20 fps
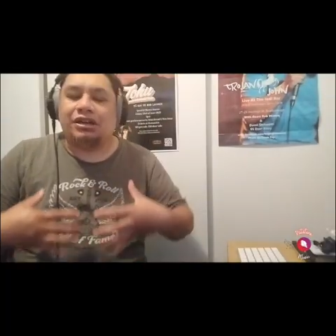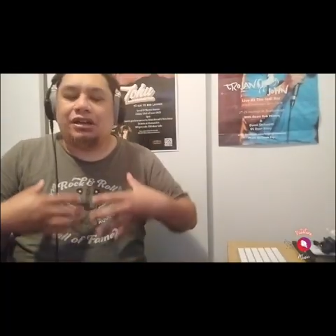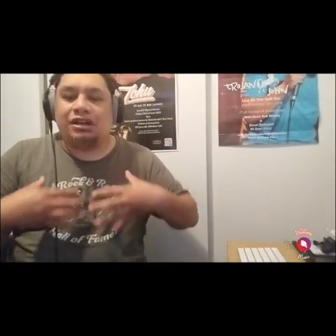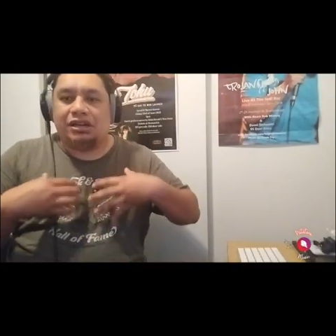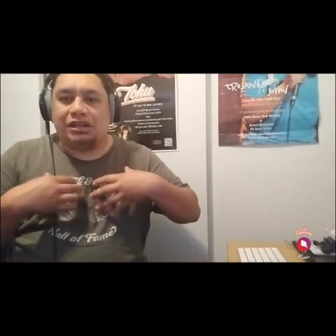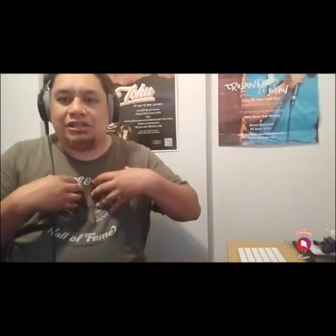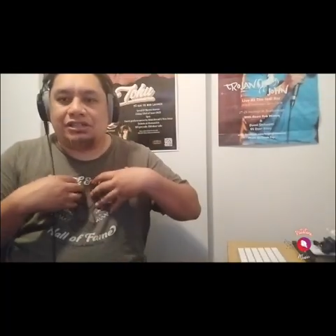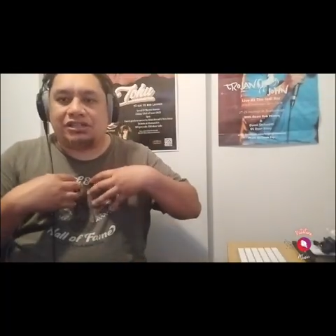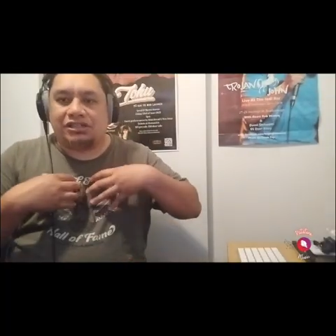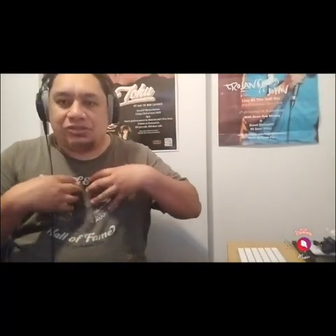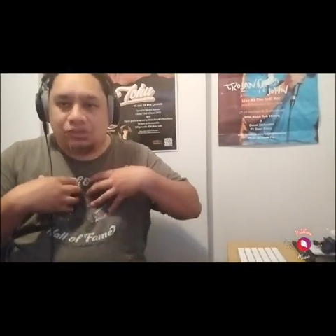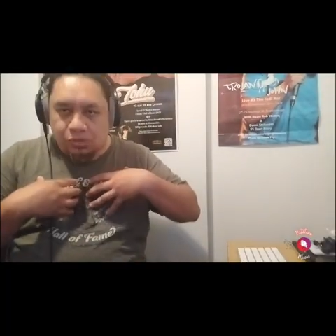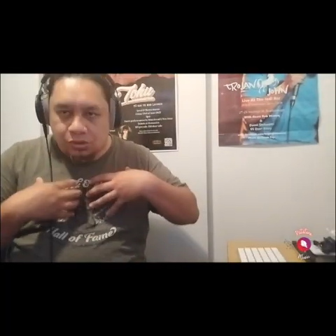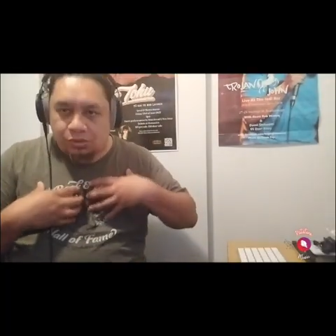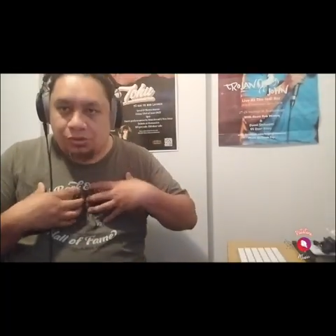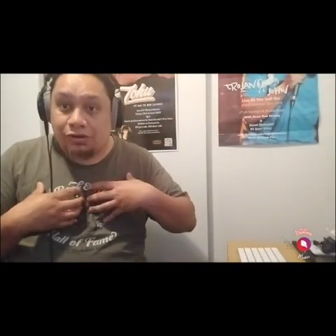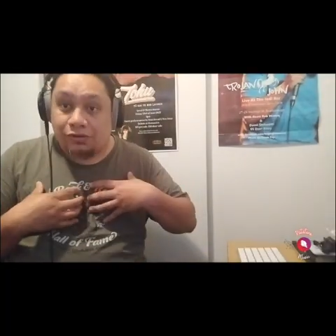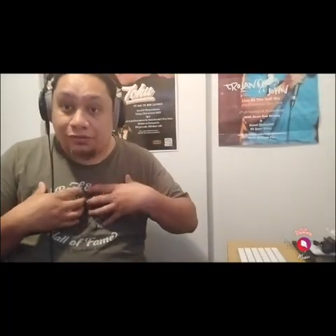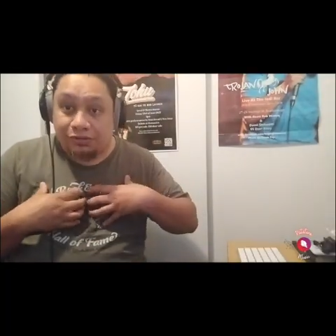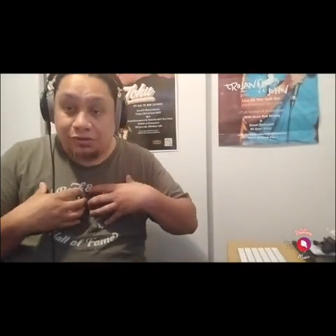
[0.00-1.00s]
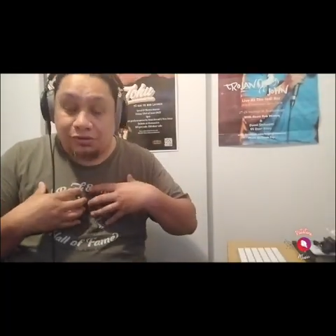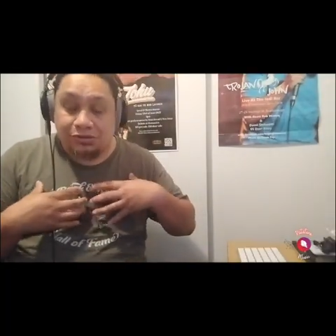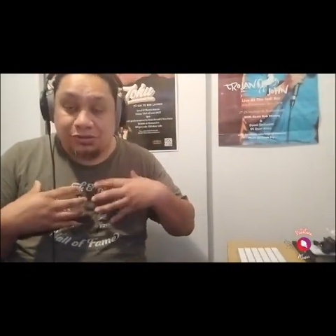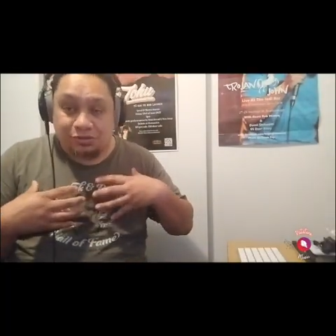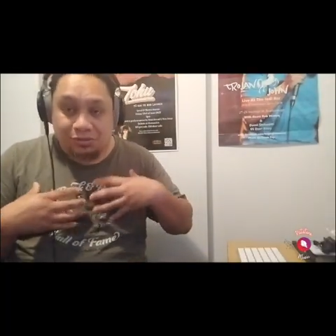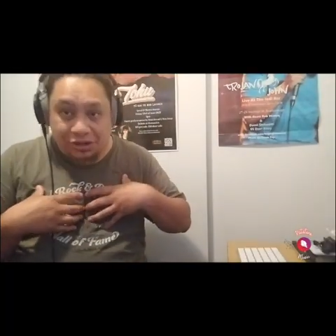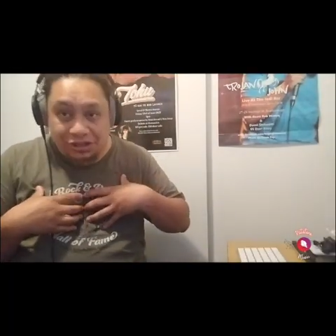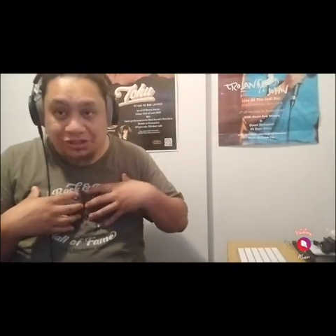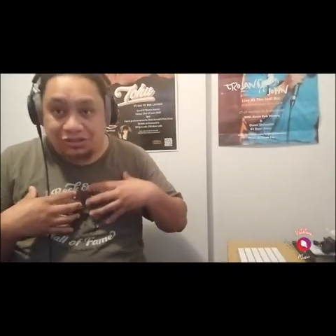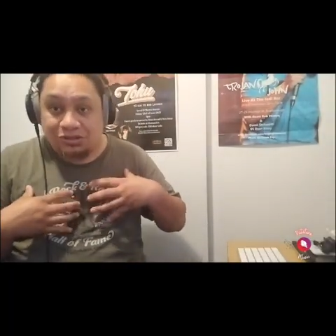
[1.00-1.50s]
it's do what feels
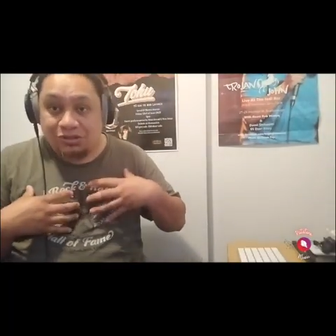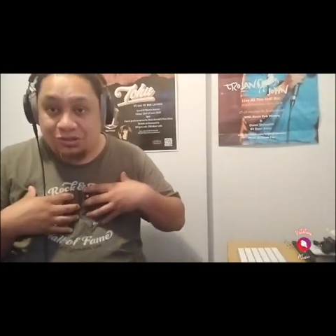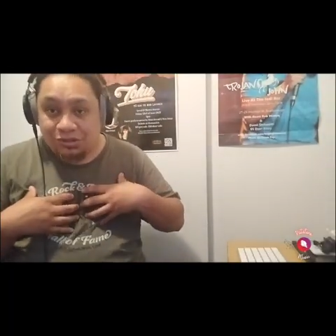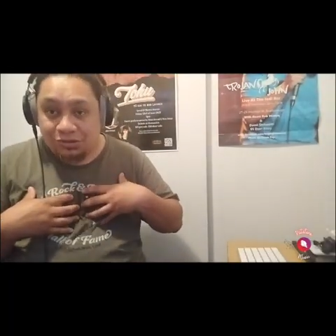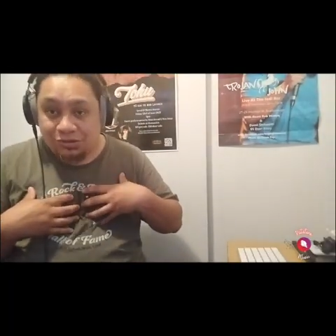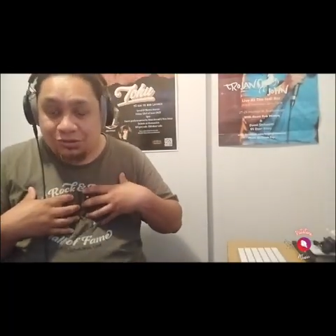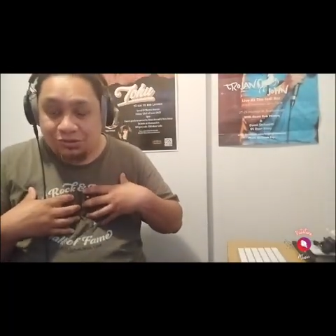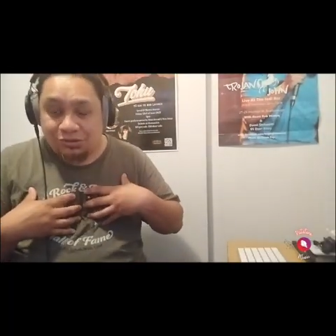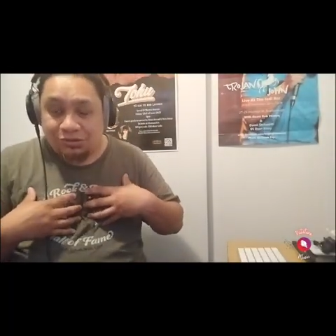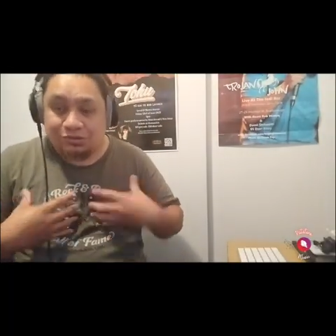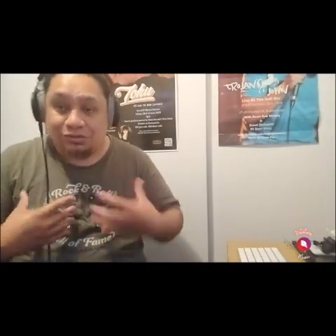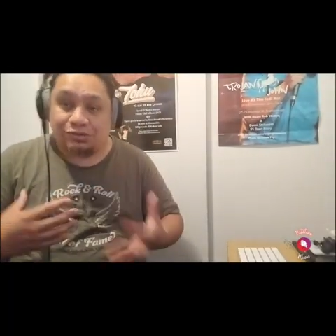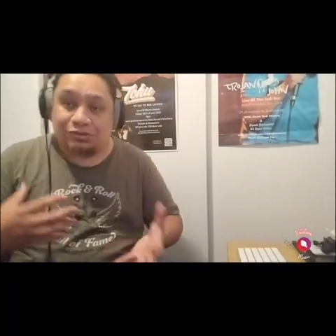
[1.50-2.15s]
right to you